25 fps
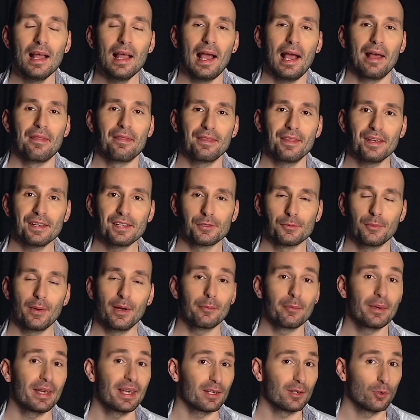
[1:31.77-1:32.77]
And this way
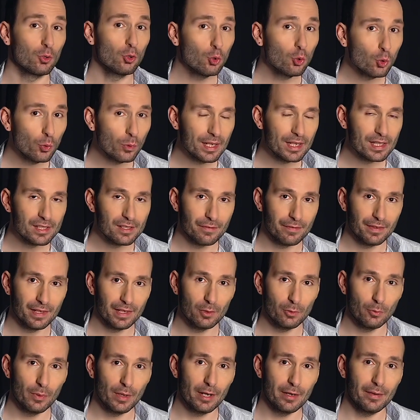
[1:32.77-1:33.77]
we can always
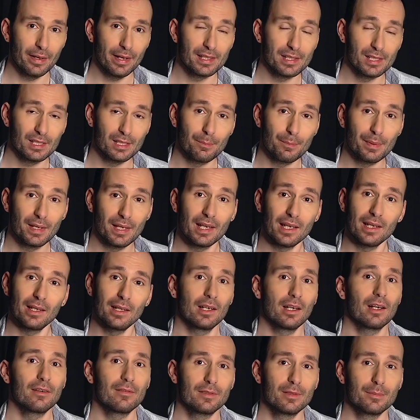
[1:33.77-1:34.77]
feel where is the
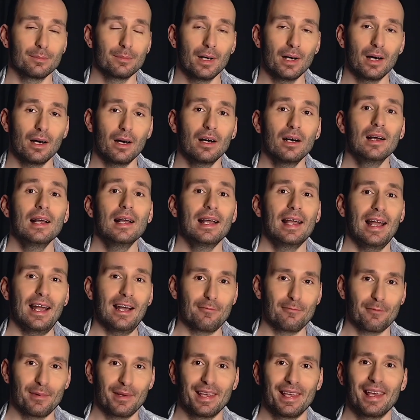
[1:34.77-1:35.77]
beginning of the bar
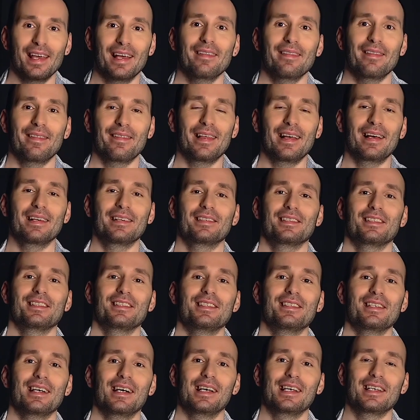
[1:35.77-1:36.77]
and we get that
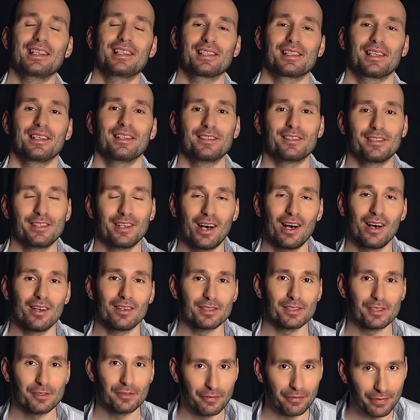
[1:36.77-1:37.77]
nice
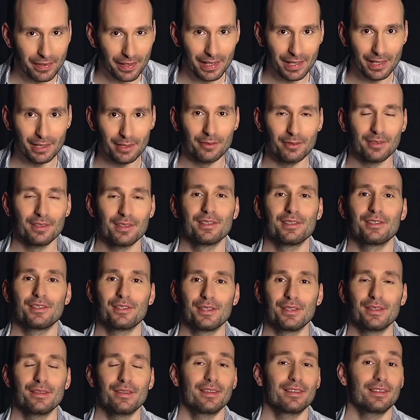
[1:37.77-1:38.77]
dance feel
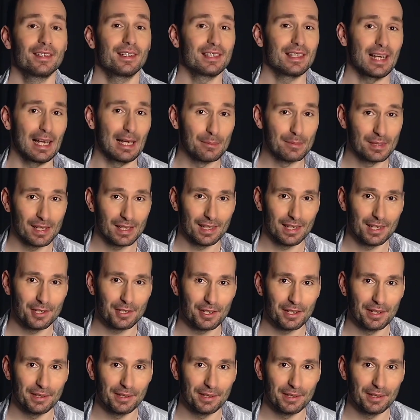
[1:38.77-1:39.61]
to the time signature.